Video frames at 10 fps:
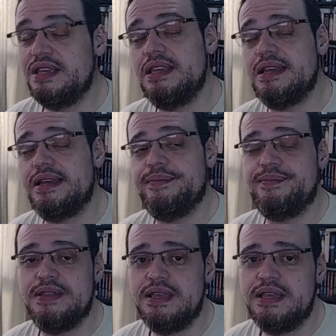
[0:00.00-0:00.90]
Yeah,
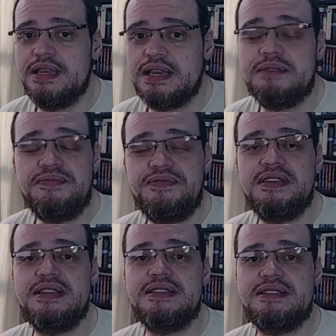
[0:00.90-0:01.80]
I have a
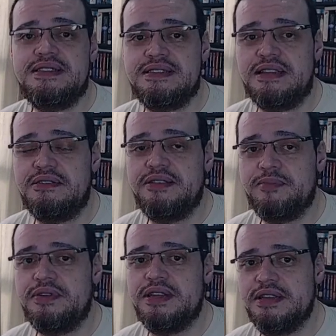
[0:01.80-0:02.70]
feeling this is all I'm
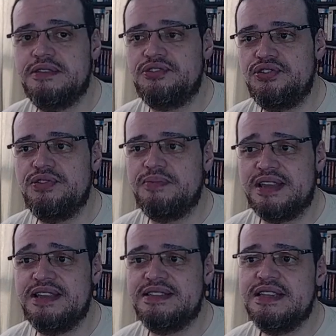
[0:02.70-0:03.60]
gonna hear too,
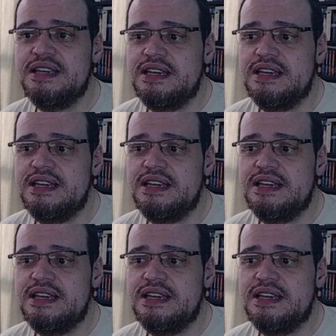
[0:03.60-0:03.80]
because